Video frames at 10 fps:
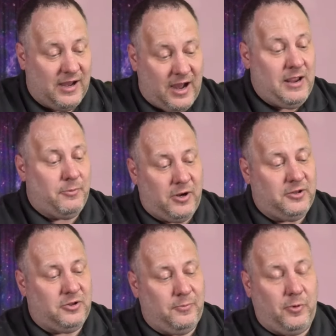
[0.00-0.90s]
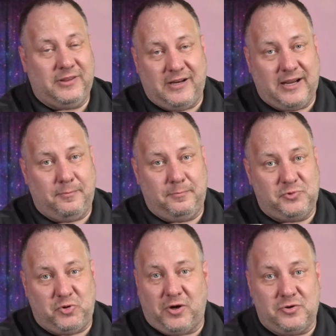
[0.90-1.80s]
I upgraded to the point that I could
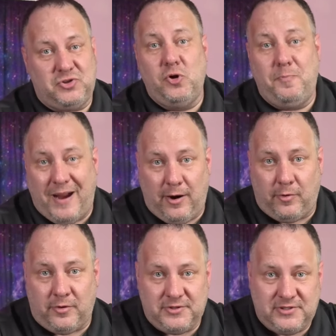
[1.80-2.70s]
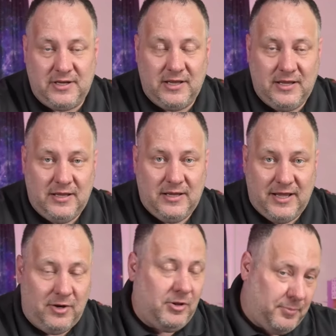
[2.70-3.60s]
trigger two powers
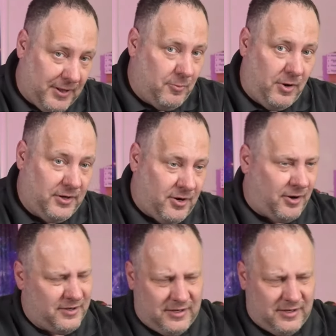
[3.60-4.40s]
and only play one card.